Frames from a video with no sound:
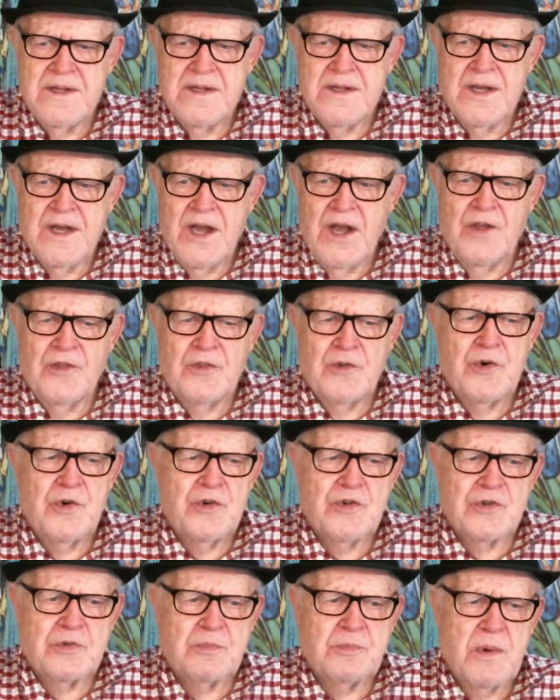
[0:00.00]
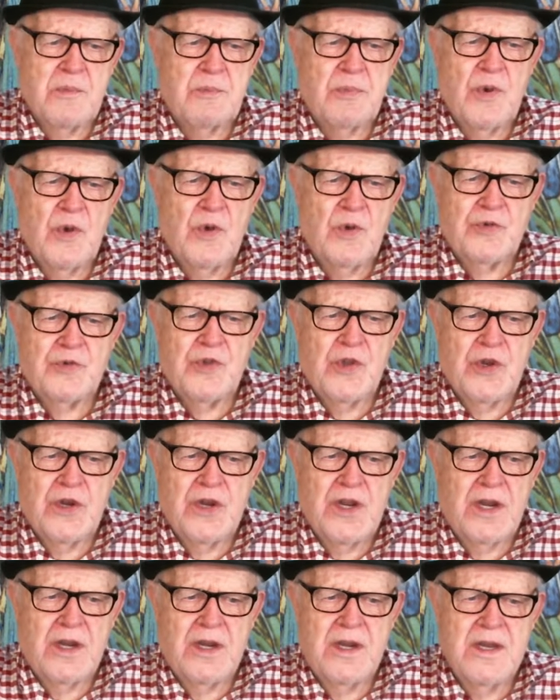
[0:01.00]
Others propose that
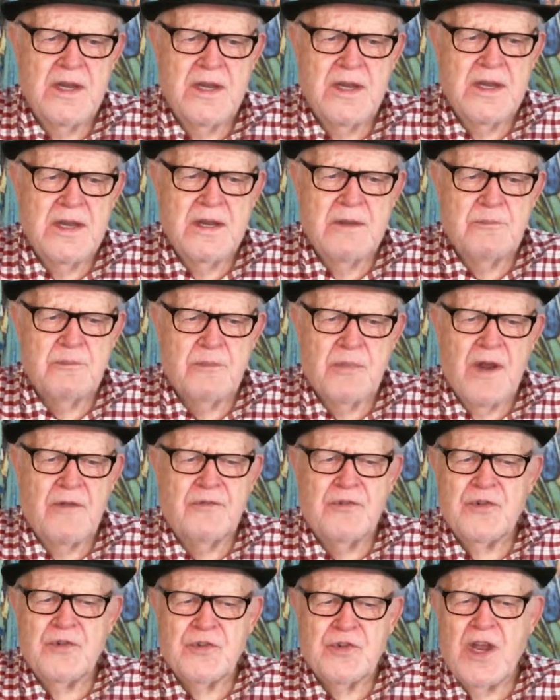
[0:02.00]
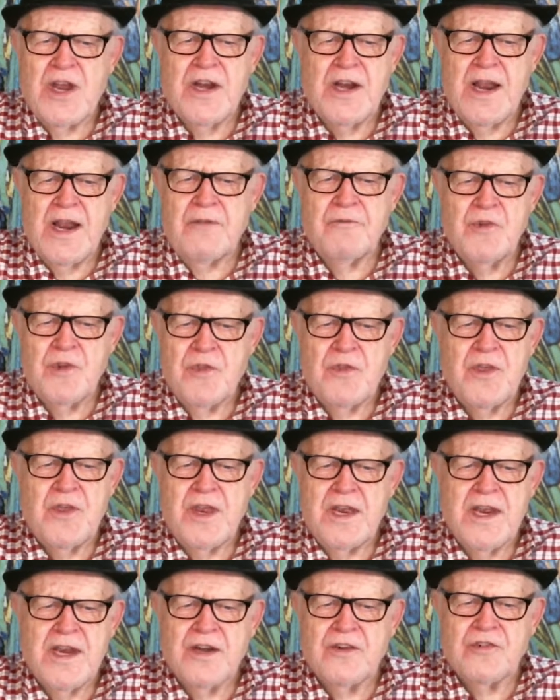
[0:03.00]
he prophesied after the
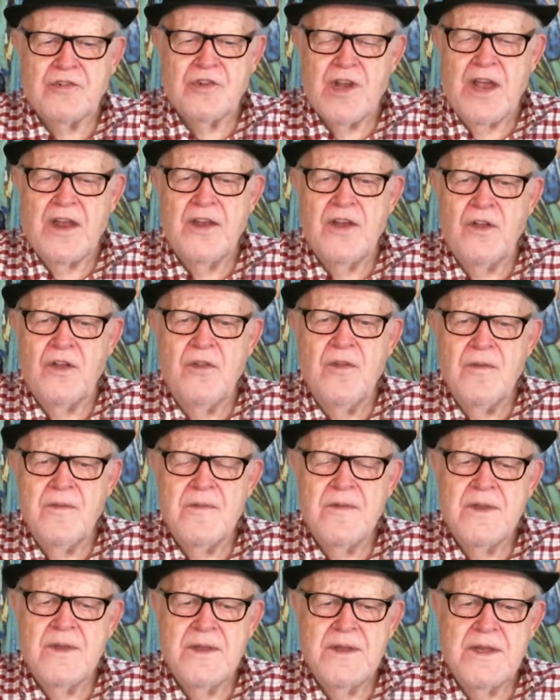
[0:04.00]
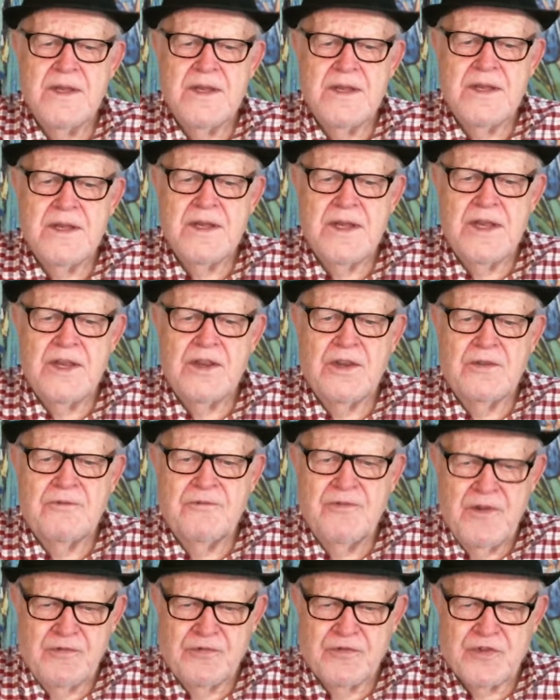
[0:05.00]
exile in the
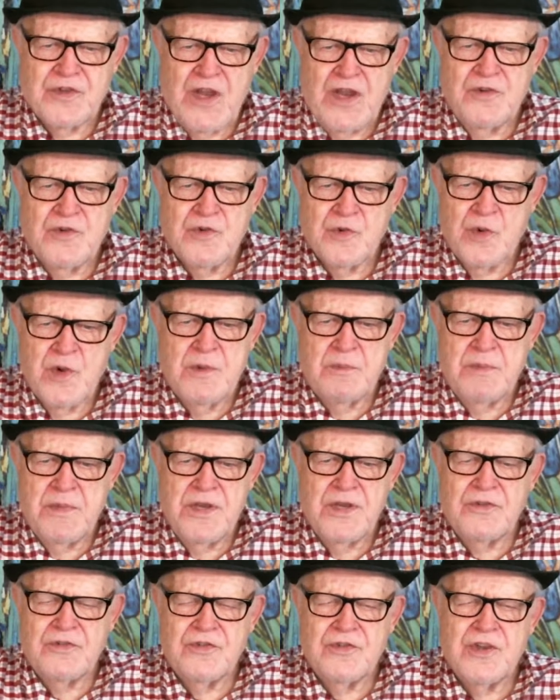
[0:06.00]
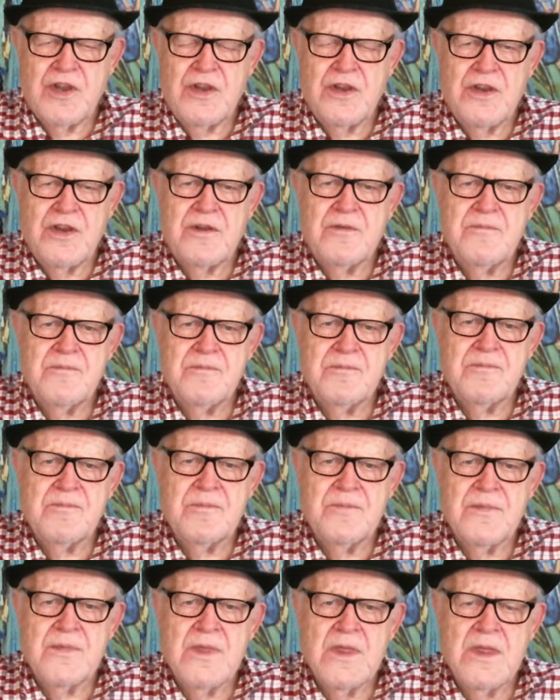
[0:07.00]
5th century BC.
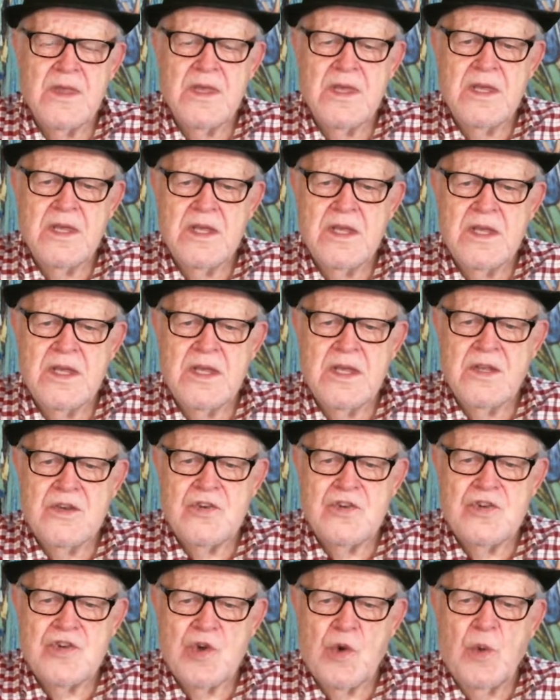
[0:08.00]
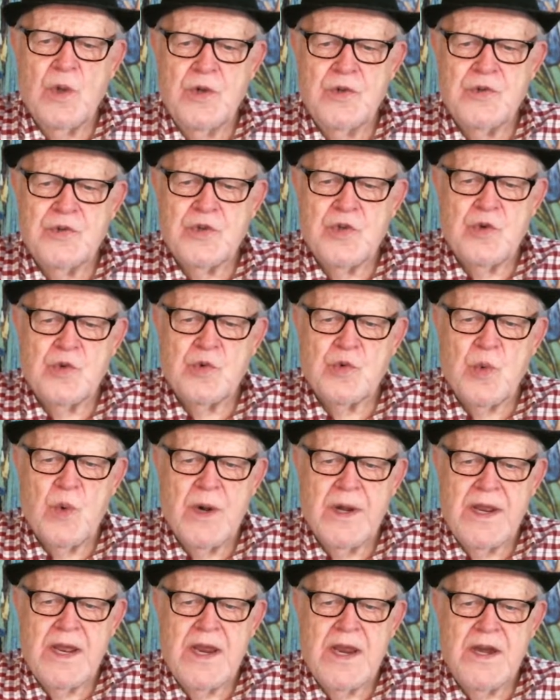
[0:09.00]
Joel
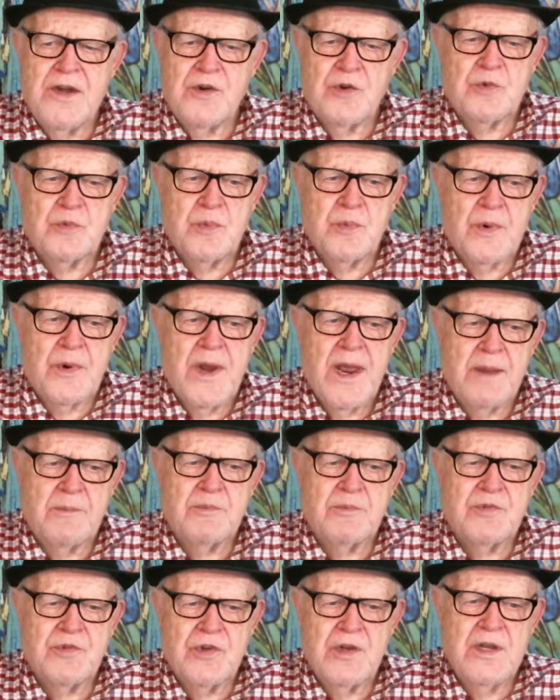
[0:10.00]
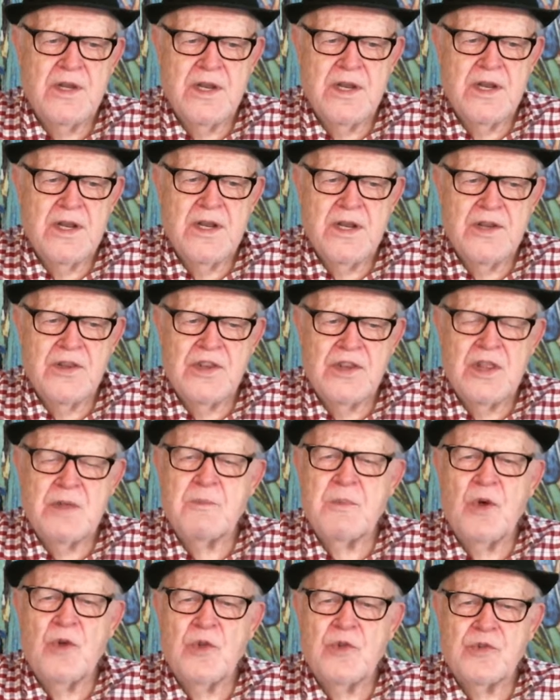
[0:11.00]
2:28 is perhaps the
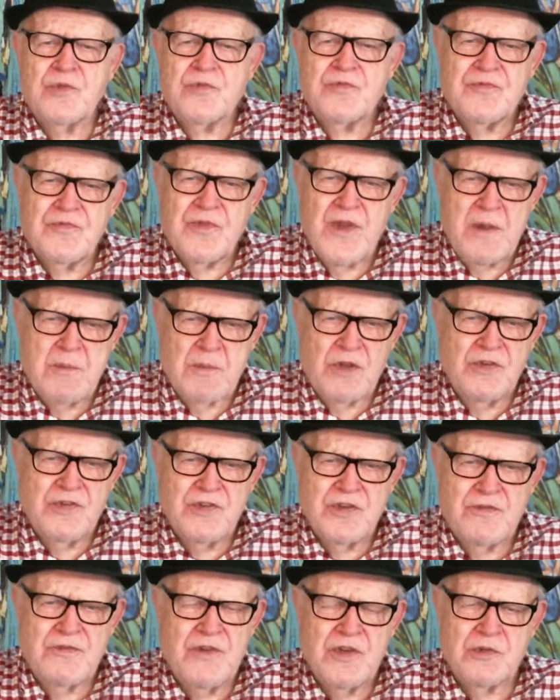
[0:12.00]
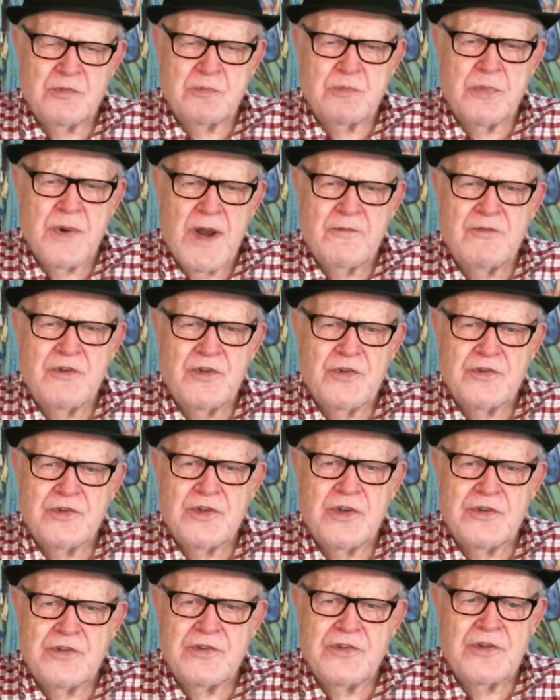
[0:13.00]
most famous of his
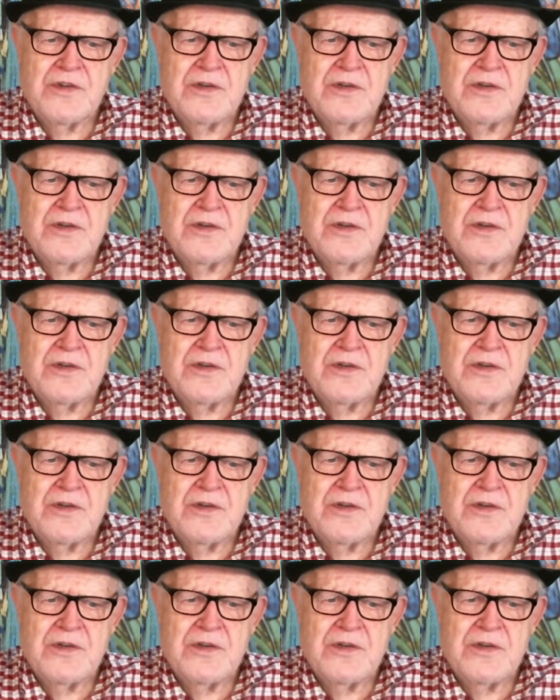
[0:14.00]
prophecies.